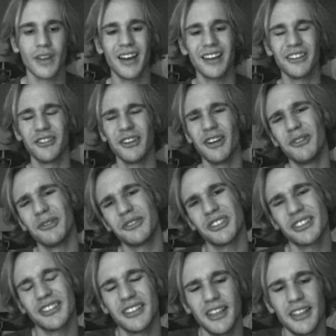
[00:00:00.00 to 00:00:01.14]
I don't know,
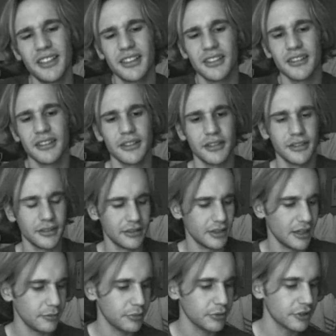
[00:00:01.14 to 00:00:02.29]
just like
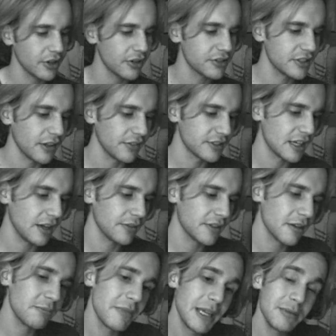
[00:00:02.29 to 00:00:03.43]
not putting ourselves out
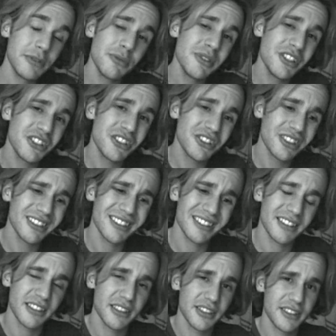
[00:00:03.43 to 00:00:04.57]
there, maybe we shouldn't
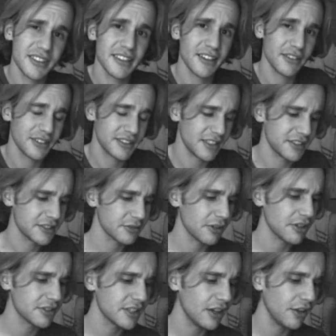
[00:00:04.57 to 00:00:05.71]
censor
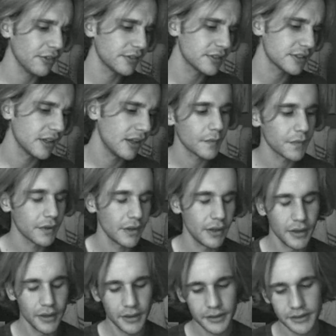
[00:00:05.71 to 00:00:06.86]
ourselves.
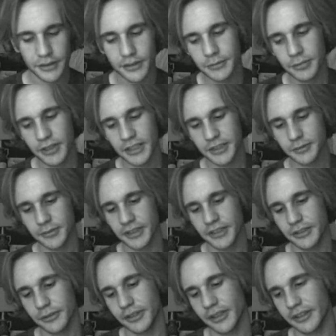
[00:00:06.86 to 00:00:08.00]
So this brings me
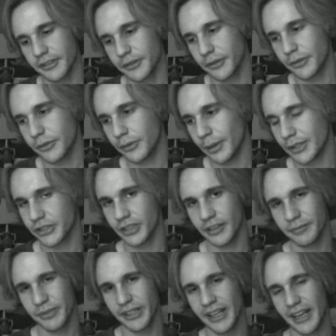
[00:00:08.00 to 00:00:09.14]
to another question
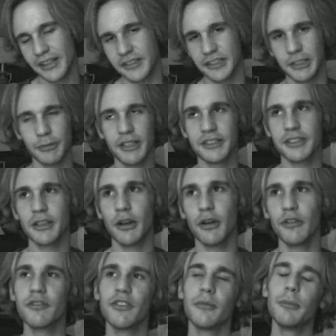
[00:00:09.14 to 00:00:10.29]
I've been asking myself.
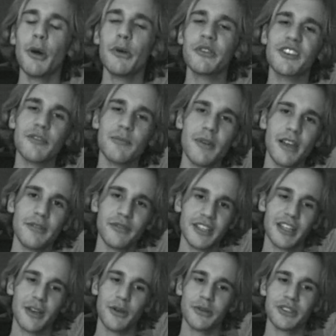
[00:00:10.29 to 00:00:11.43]
Most of my
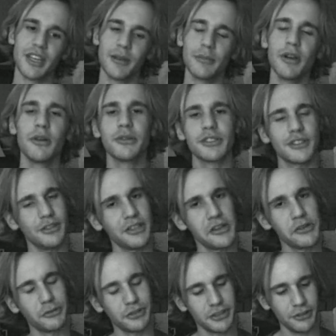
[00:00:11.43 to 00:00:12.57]
videos I post on
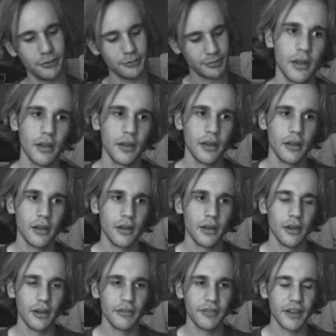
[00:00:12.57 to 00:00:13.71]
YouTube
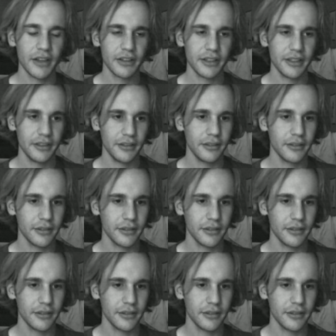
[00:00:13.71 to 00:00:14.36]
are very,